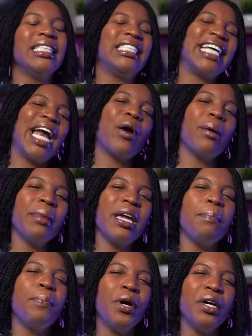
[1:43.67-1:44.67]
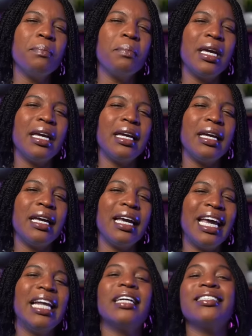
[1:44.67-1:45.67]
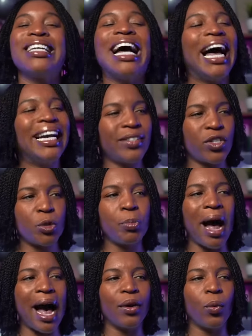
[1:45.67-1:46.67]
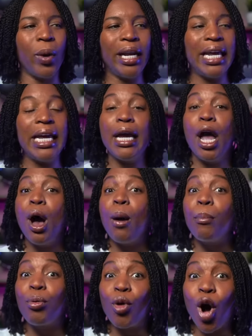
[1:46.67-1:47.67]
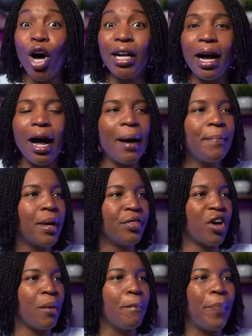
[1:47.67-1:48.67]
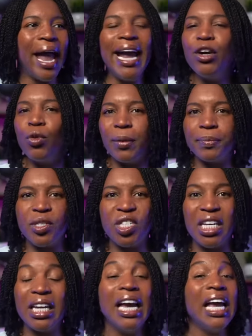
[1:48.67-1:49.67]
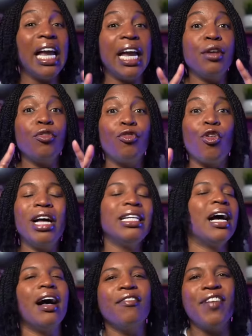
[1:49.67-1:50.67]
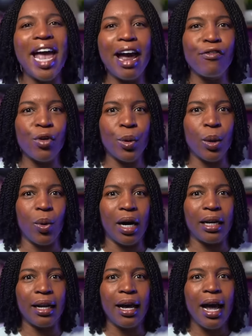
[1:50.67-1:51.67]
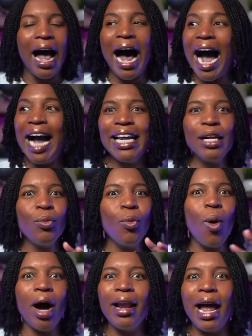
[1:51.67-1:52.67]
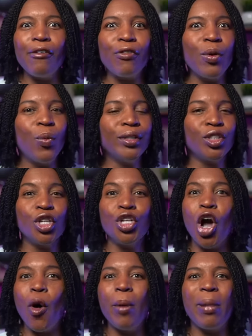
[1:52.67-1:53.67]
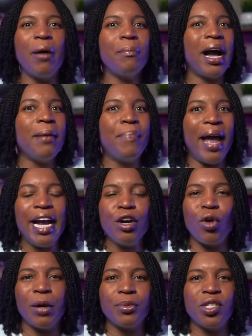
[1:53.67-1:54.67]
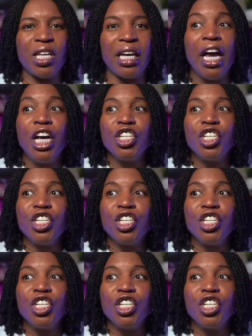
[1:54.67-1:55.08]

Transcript: Jeremy put me in a tight spot when he brought up the bankruptcy in front of everyone. I didn't want everyone to know about my bankruptcy,